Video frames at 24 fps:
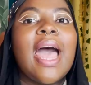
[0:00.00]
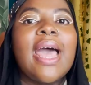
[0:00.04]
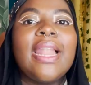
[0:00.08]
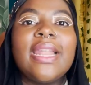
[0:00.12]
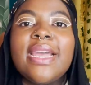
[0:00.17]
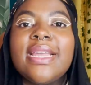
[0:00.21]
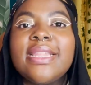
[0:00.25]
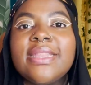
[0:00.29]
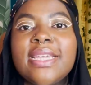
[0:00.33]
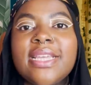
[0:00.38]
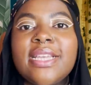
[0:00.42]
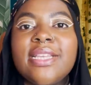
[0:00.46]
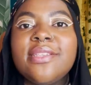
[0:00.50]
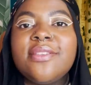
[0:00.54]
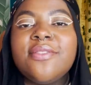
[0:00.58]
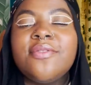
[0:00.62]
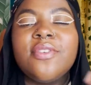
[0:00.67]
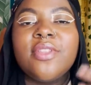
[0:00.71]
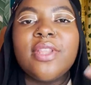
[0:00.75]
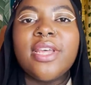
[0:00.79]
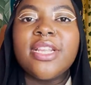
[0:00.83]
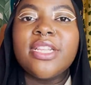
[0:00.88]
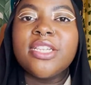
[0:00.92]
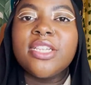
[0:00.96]
I like things to
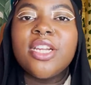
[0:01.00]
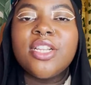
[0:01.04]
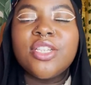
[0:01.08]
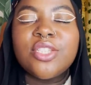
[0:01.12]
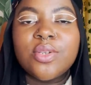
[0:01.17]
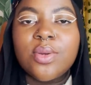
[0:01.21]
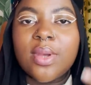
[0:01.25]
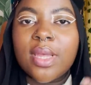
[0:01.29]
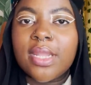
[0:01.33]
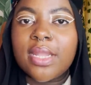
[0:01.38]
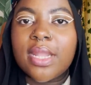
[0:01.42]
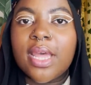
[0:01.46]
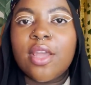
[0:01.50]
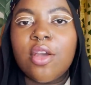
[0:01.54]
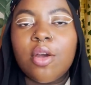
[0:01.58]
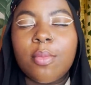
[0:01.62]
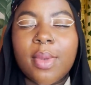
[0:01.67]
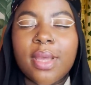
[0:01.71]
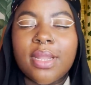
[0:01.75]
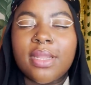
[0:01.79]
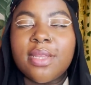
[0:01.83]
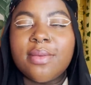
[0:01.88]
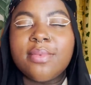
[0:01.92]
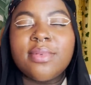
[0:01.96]
feel like gentle and light on
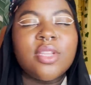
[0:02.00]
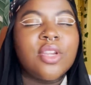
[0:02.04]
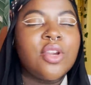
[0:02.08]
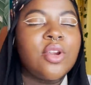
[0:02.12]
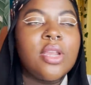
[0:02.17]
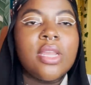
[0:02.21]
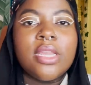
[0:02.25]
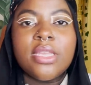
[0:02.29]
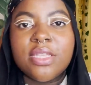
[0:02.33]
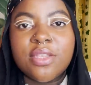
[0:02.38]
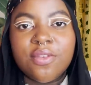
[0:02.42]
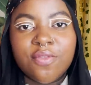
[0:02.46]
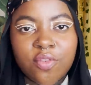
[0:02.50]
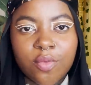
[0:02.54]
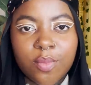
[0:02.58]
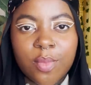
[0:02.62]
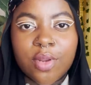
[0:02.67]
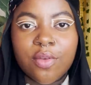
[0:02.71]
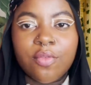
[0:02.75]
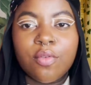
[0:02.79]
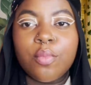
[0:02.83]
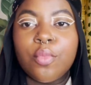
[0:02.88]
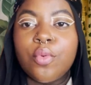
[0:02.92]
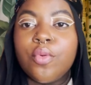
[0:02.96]
my lips that are easy for me
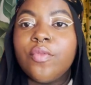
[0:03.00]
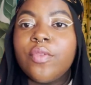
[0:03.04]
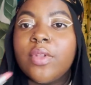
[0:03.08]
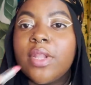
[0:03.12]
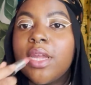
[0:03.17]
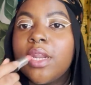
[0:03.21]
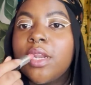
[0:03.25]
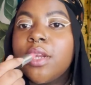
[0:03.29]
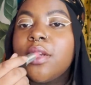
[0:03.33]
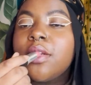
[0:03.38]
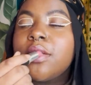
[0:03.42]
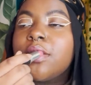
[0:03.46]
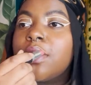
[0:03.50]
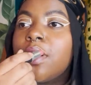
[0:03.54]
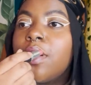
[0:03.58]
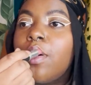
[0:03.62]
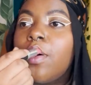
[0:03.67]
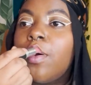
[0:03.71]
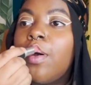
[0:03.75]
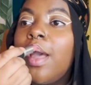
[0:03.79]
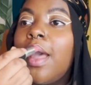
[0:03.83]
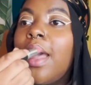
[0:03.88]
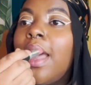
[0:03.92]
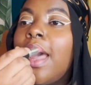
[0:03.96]
to remove later.
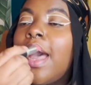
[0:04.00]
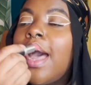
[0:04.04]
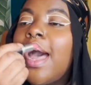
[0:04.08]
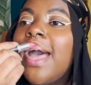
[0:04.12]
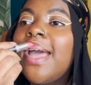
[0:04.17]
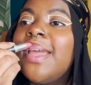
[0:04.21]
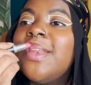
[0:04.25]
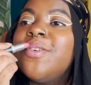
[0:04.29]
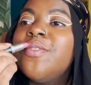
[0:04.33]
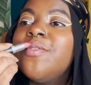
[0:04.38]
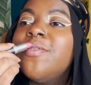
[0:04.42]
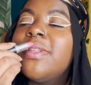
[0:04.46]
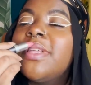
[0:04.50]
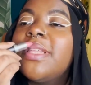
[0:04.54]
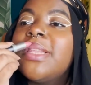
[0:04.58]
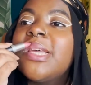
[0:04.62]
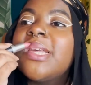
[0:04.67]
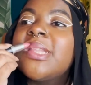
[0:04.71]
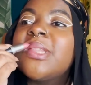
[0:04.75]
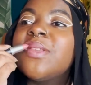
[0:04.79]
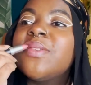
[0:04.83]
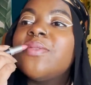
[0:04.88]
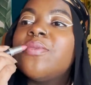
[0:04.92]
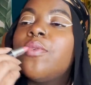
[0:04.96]
So I do really
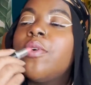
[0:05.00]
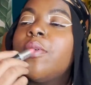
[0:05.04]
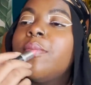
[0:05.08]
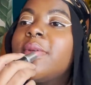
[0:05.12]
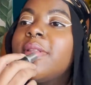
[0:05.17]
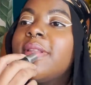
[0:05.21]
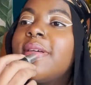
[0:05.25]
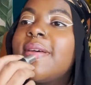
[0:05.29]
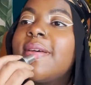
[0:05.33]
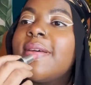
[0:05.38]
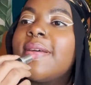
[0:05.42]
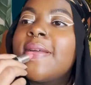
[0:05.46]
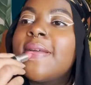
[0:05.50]
like this formula.